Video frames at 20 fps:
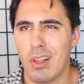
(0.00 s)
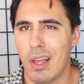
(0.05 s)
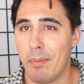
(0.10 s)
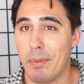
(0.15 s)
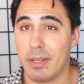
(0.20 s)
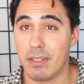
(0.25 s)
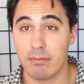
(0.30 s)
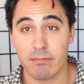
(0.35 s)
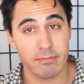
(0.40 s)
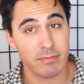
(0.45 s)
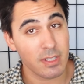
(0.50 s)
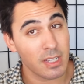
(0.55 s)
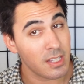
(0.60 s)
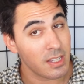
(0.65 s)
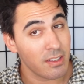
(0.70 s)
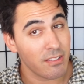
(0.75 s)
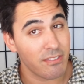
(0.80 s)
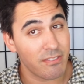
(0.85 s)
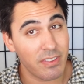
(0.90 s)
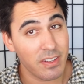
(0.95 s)
I mean,
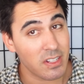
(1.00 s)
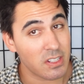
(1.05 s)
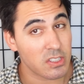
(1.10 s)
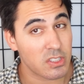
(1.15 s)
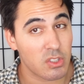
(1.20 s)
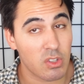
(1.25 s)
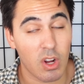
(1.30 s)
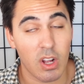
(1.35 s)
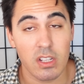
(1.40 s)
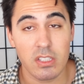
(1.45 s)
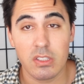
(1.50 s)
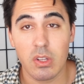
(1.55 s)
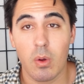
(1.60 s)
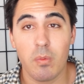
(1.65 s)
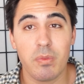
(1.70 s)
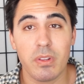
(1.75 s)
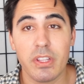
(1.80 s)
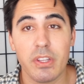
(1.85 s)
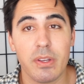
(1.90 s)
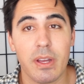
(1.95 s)
fingers crossed,
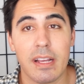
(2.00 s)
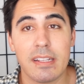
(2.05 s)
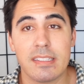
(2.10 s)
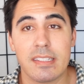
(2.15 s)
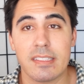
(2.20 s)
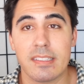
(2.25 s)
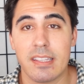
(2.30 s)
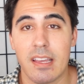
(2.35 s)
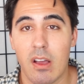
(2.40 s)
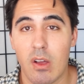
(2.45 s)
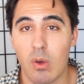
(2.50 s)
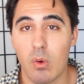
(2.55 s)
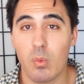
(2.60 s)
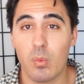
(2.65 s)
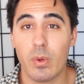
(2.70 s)
hopefully you guys can tell.